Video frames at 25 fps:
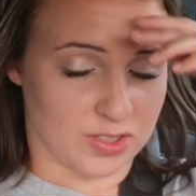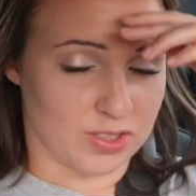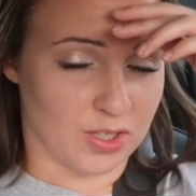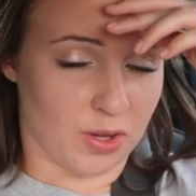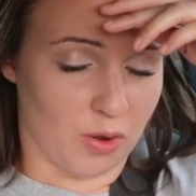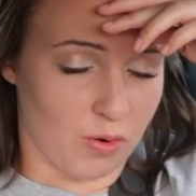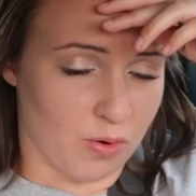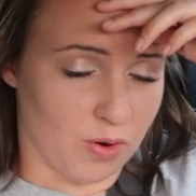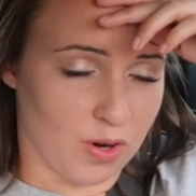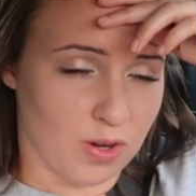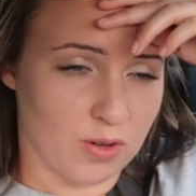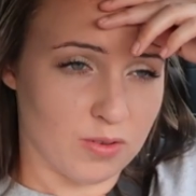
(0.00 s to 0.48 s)

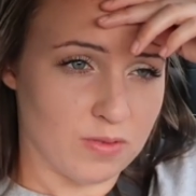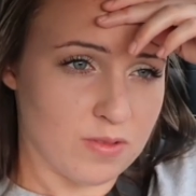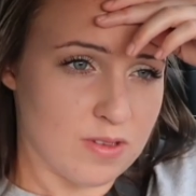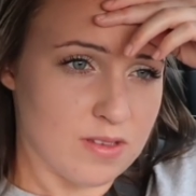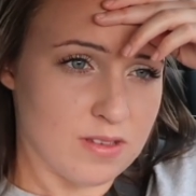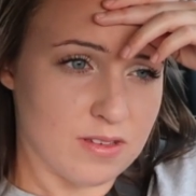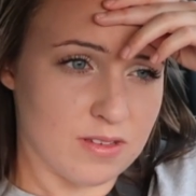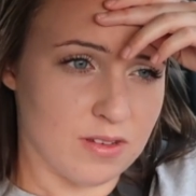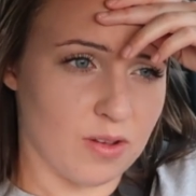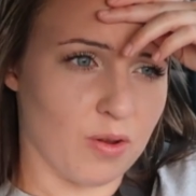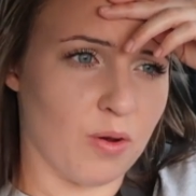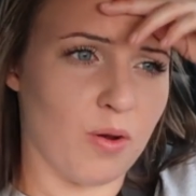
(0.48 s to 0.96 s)
So
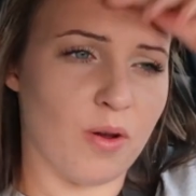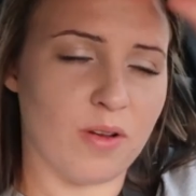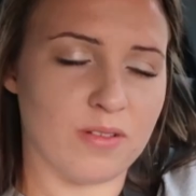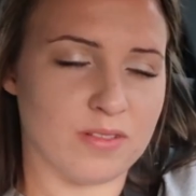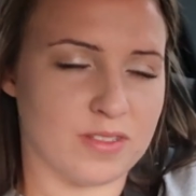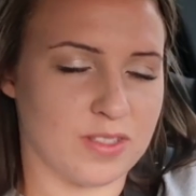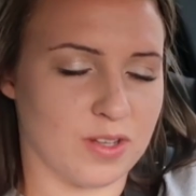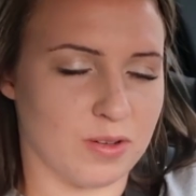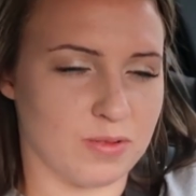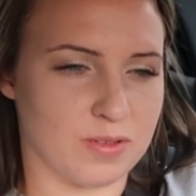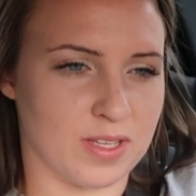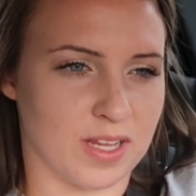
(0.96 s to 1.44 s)
gross.
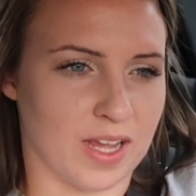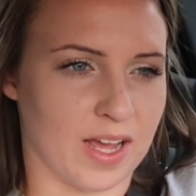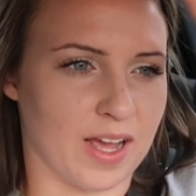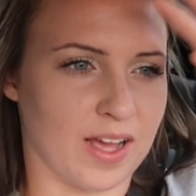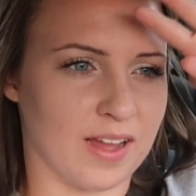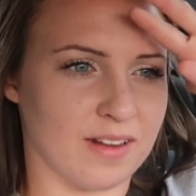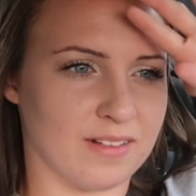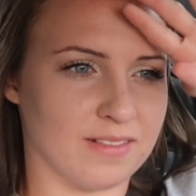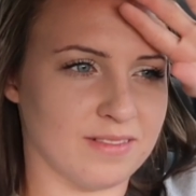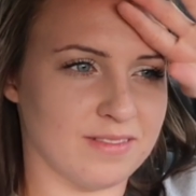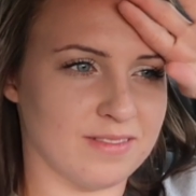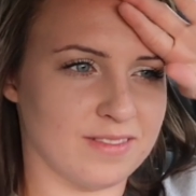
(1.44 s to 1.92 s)
So
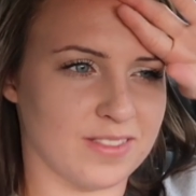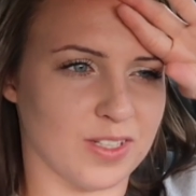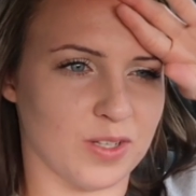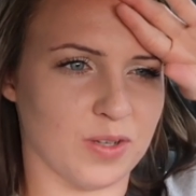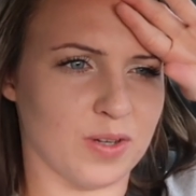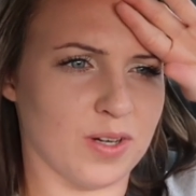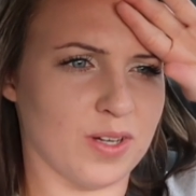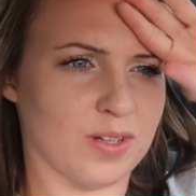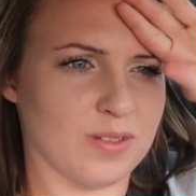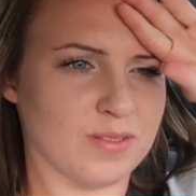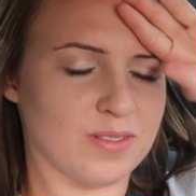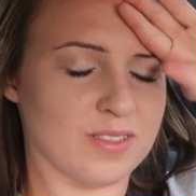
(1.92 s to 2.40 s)
sad.
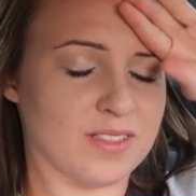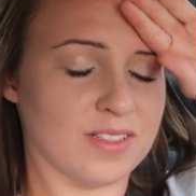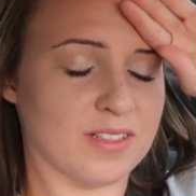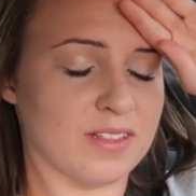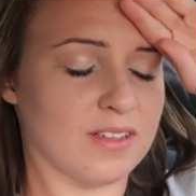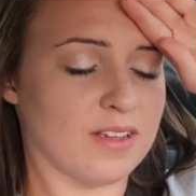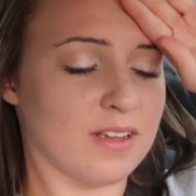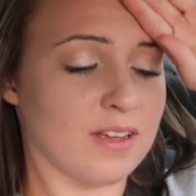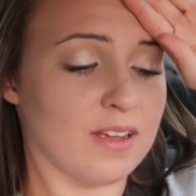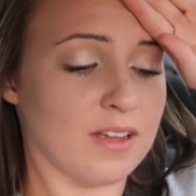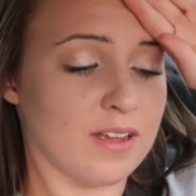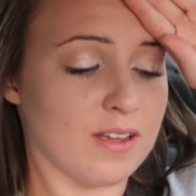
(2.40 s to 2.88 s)
So gross.
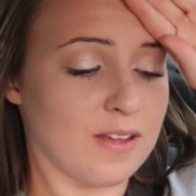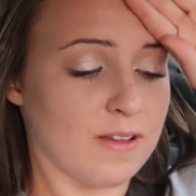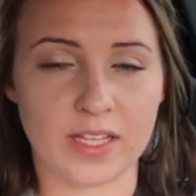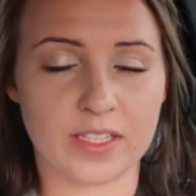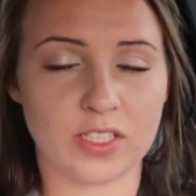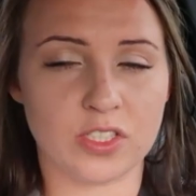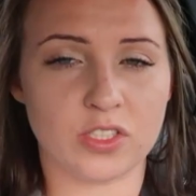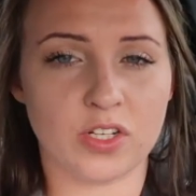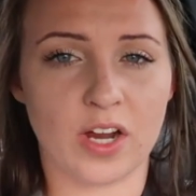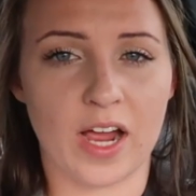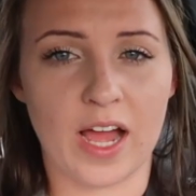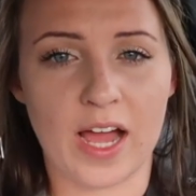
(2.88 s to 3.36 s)

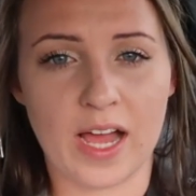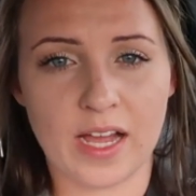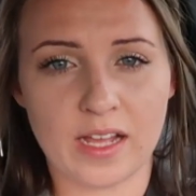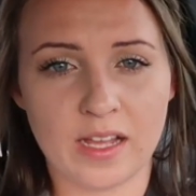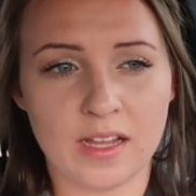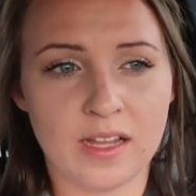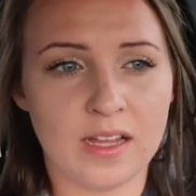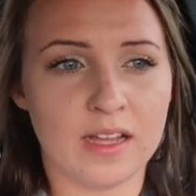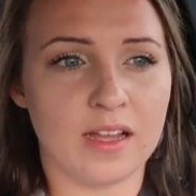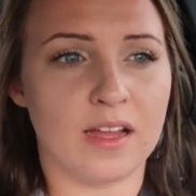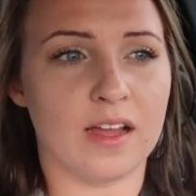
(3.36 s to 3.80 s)
At the track,